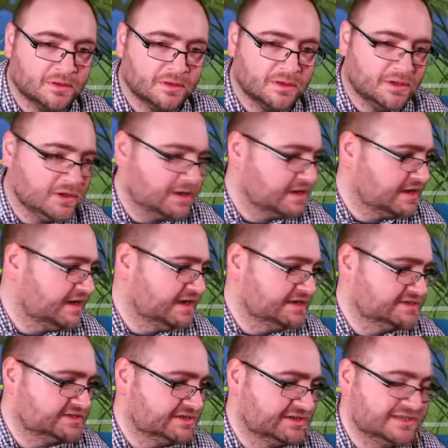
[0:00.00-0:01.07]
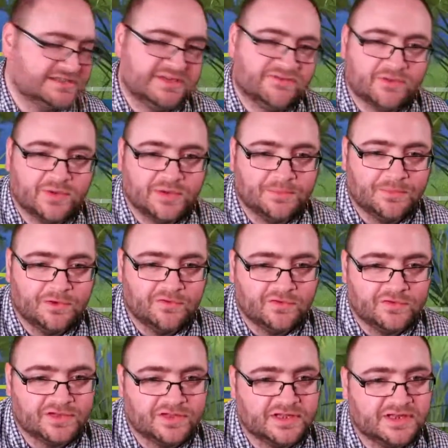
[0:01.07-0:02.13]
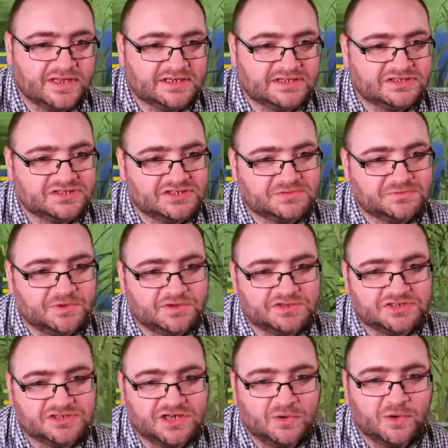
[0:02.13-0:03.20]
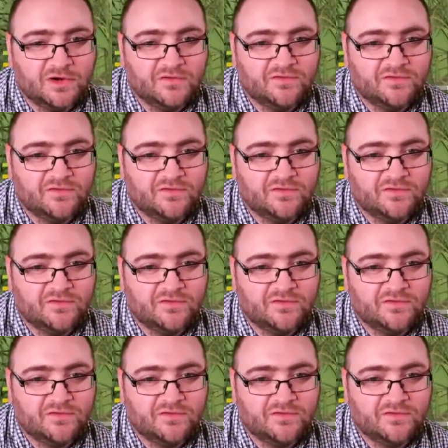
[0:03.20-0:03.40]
Okay, so let's have a quick move on to the next spot to show off.